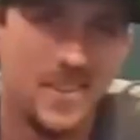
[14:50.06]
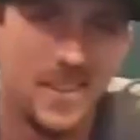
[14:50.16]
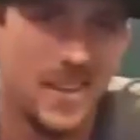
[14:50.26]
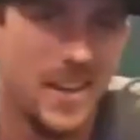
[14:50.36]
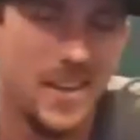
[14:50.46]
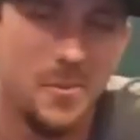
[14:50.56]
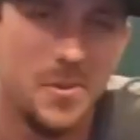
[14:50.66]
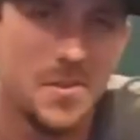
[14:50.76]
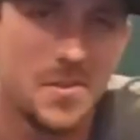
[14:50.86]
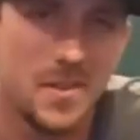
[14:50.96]
yeah, it
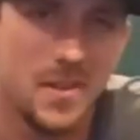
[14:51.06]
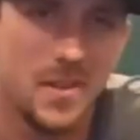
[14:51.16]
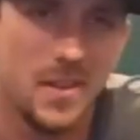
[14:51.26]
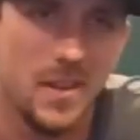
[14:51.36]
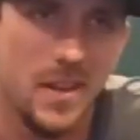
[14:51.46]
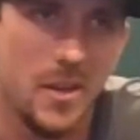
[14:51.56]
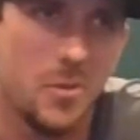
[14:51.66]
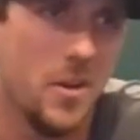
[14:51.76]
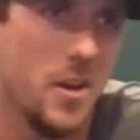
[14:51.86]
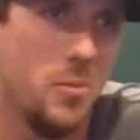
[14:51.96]
was
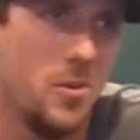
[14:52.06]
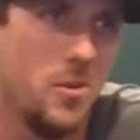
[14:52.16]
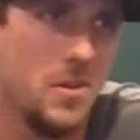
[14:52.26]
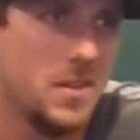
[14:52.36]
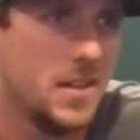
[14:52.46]
incredible.